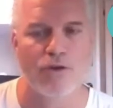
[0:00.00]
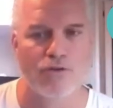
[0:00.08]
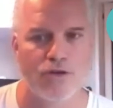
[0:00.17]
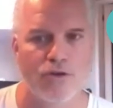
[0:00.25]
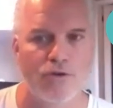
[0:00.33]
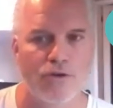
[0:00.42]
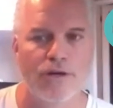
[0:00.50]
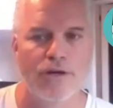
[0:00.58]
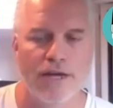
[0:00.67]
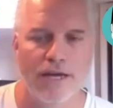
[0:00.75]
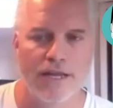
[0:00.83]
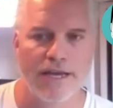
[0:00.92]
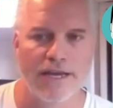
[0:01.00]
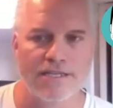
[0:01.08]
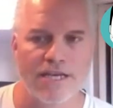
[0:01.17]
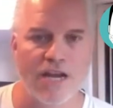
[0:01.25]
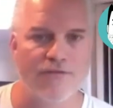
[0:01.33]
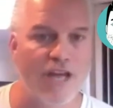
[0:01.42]
do. And like I
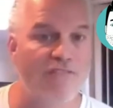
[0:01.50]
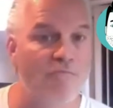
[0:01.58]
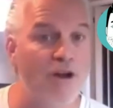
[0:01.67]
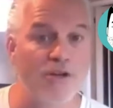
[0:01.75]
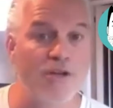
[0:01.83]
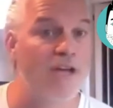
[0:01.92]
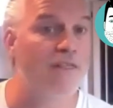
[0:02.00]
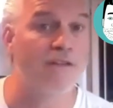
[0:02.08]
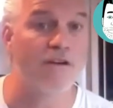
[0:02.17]
said, if you have money, you can get